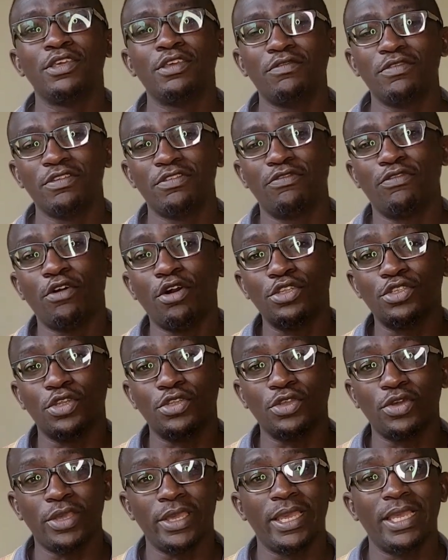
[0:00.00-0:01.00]
If it falls
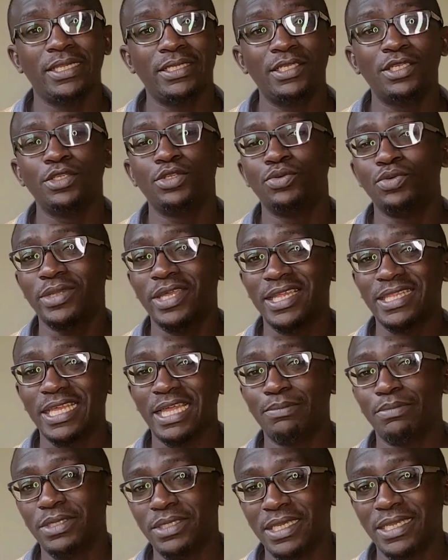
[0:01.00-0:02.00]
on your head, you get
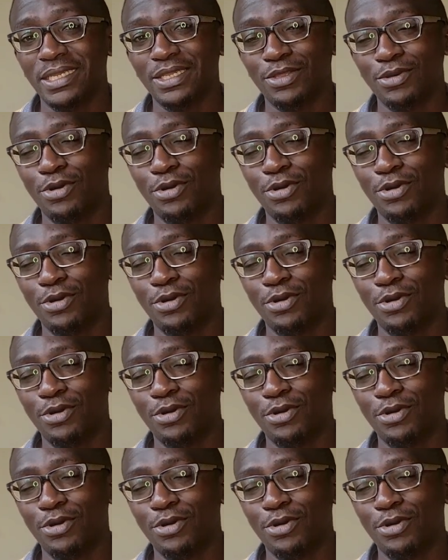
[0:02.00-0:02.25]
admitted in